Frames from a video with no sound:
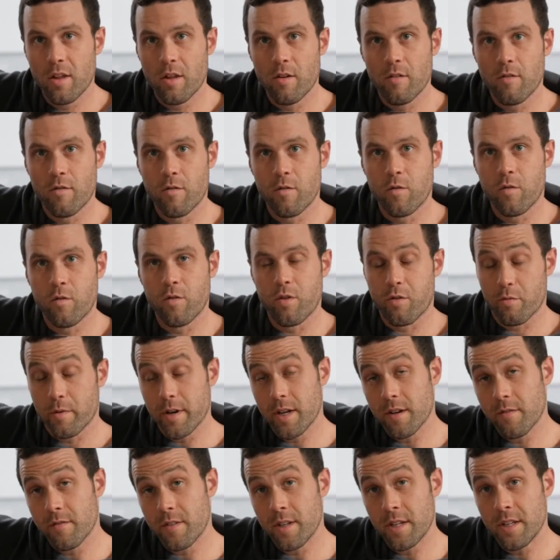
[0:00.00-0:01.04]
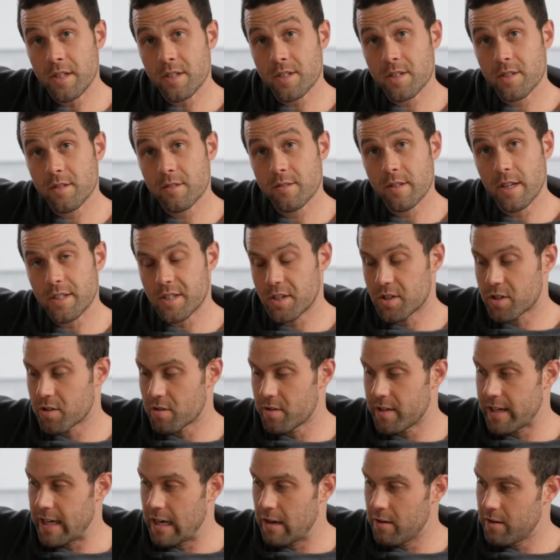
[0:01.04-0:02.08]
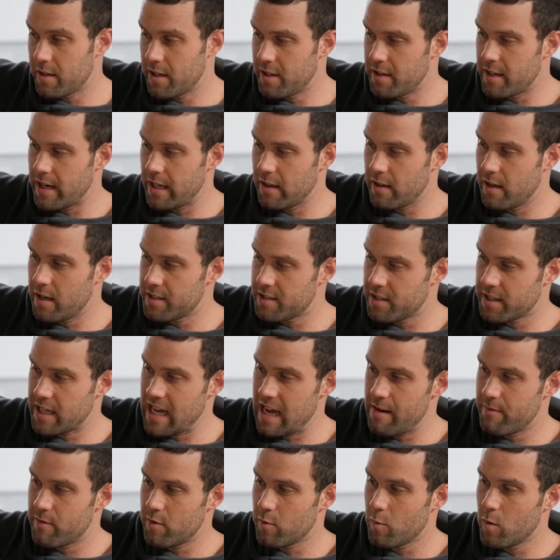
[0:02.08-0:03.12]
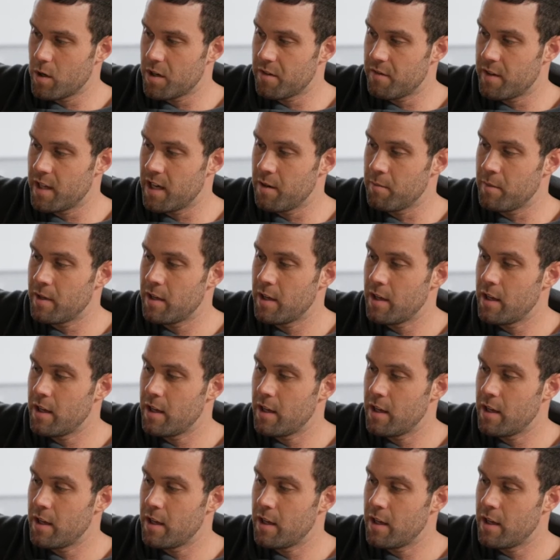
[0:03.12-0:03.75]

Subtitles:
3 of these, as it turned out, and then I lost the cap for one of them,